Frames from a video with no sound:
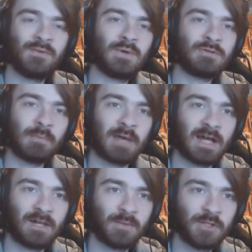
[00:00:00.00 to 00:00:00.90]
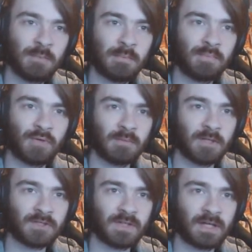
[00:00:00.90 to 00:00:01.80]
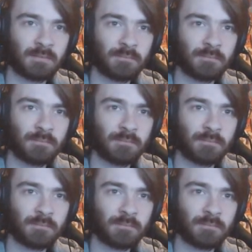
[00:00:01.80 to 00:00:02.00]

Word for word: We'll repel. We should be pretty much there.